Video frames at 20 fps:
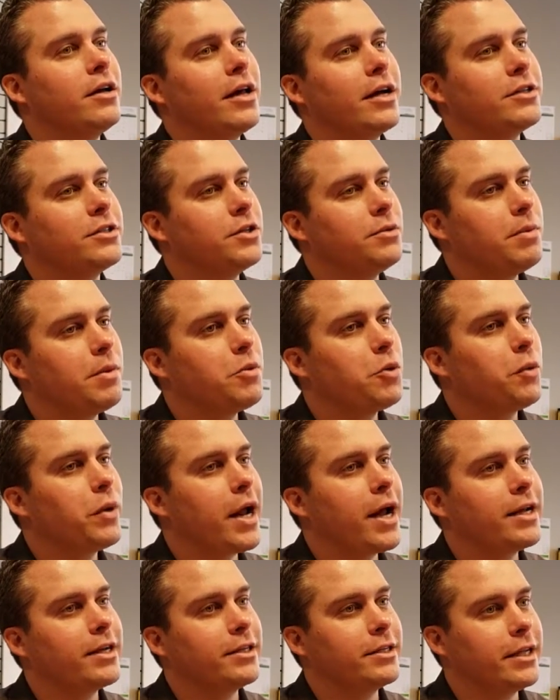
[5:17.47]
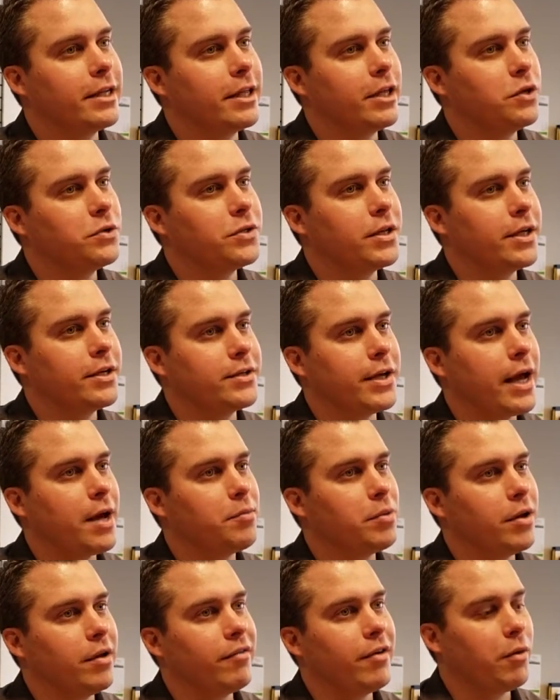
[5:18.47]
Like, do you remember when I did, used the
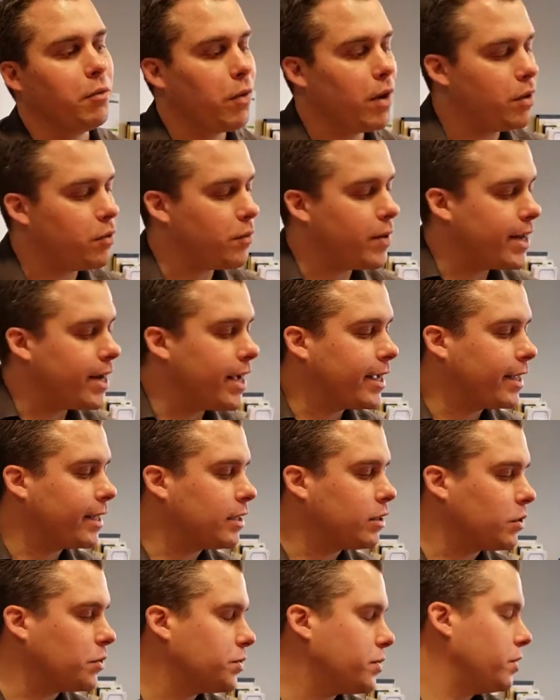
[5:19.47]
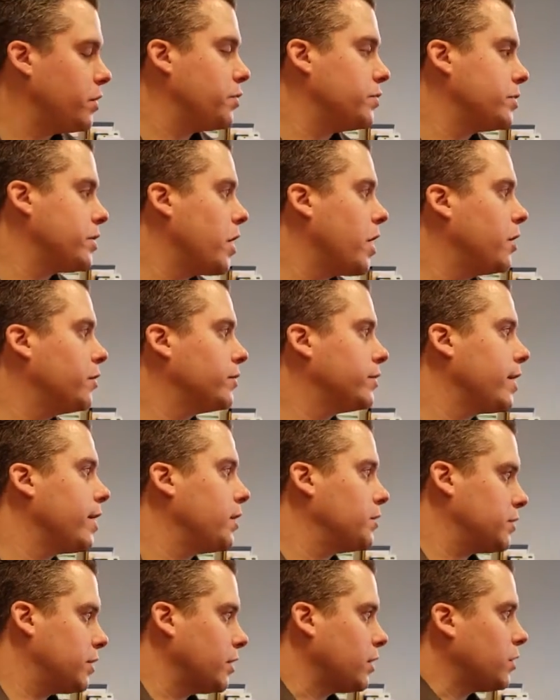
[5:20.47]
example of at one rate I could close a loan at
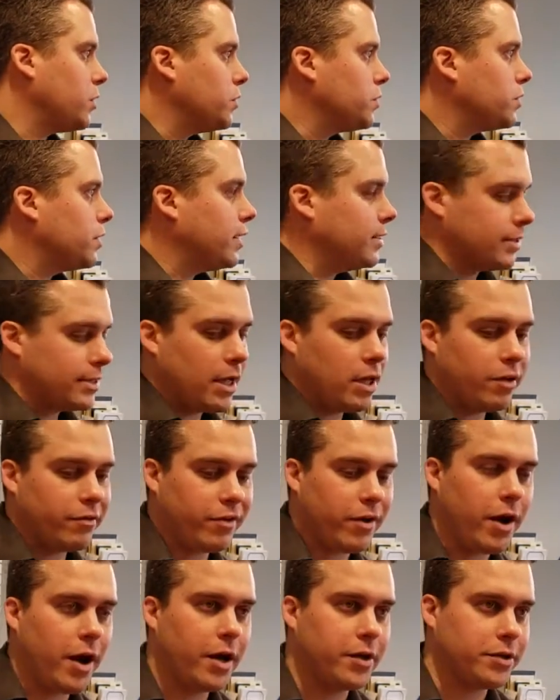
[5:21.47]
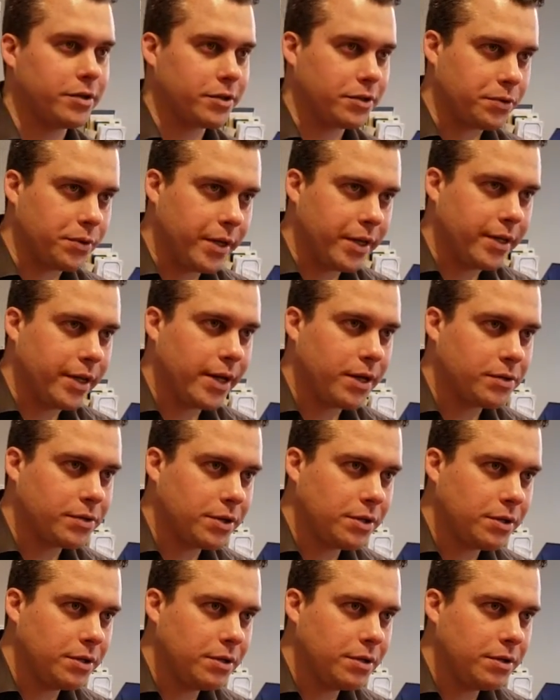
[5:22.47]
100000 and, close, and sell it for
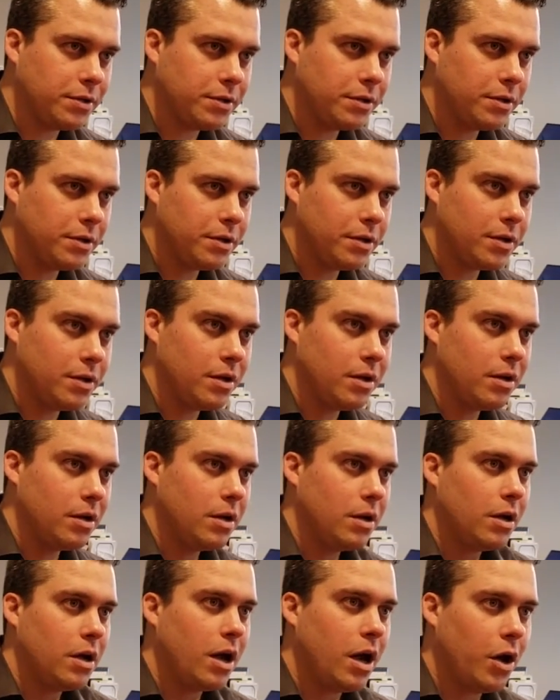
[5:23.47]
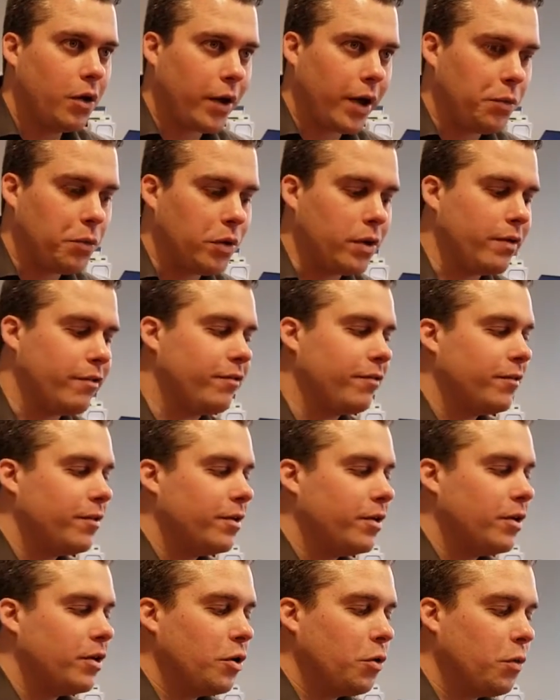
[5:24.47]
103000 mm-hmm. Okay, well, if
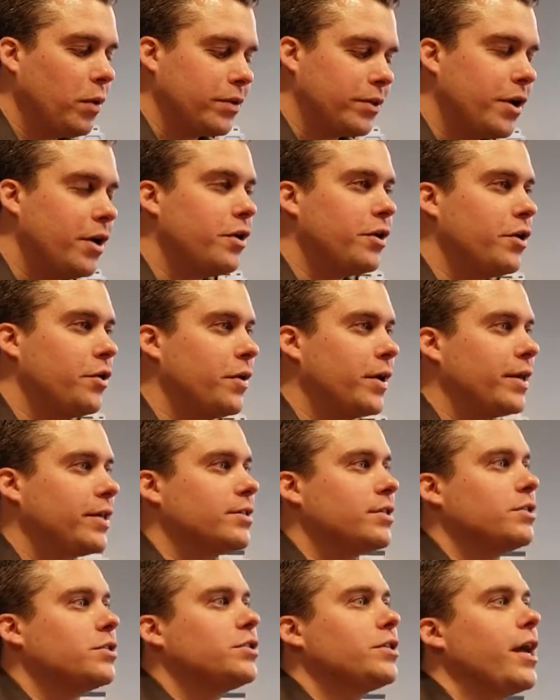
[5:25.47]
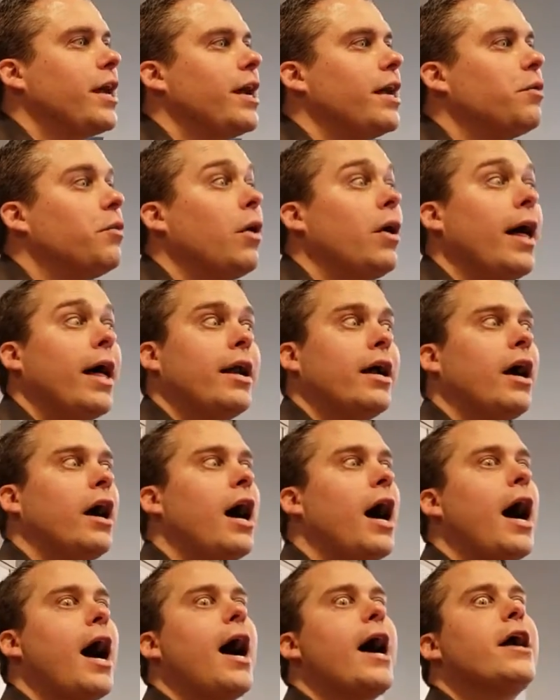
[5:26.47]
what they're doing is they're saying, well, at a
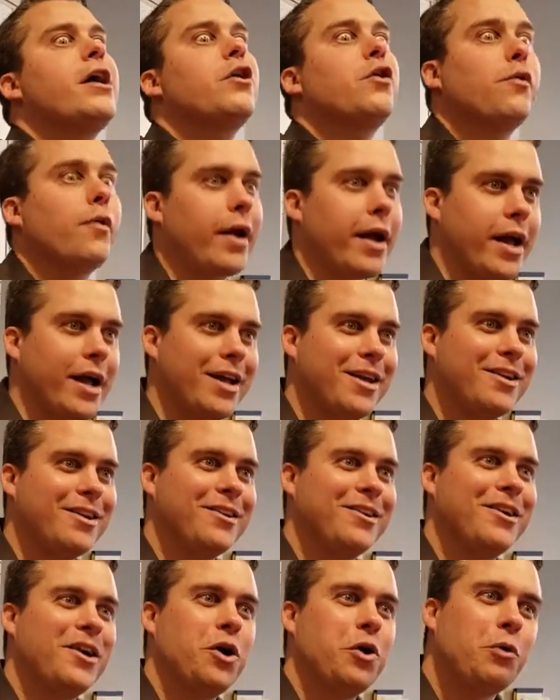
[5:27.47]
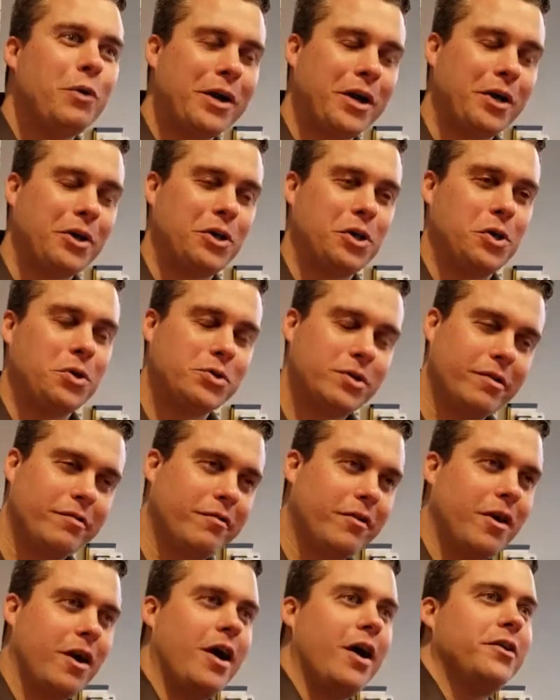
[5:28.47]
higher rate, we can close it
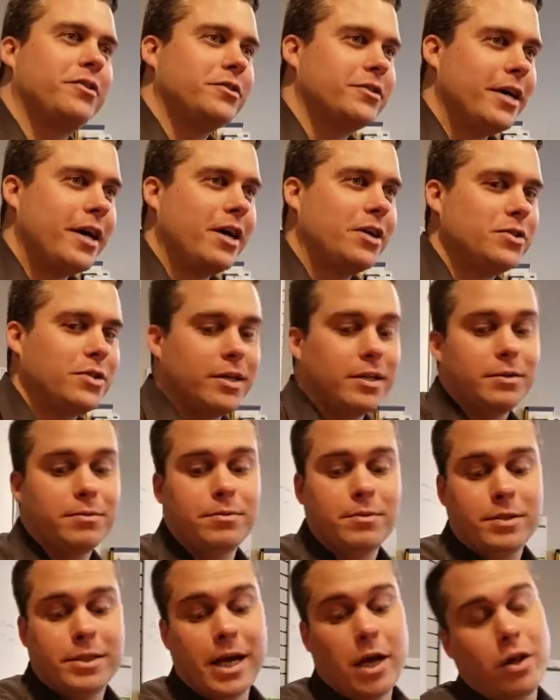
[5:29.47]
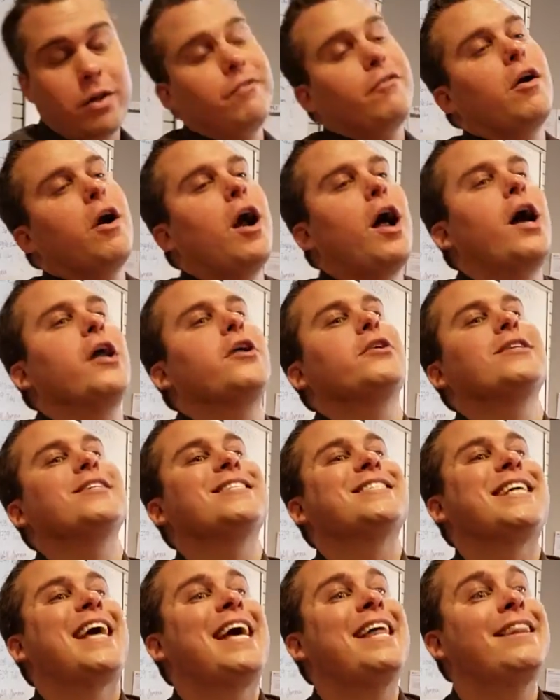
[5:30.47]
for 100000 and sell it for
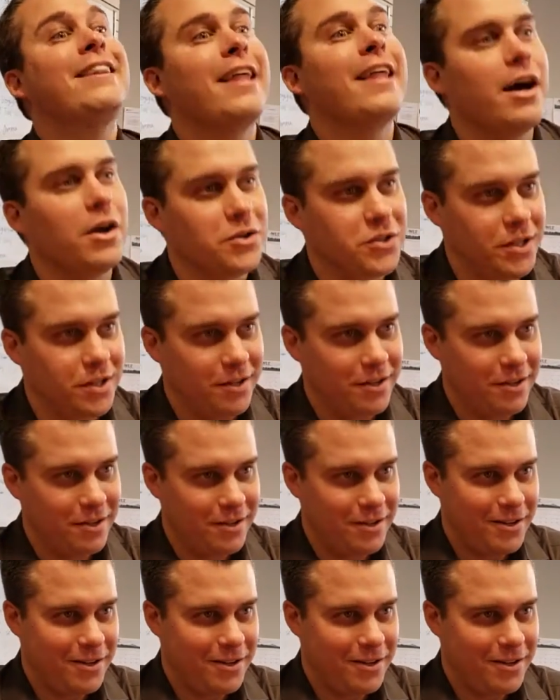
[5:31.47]
110000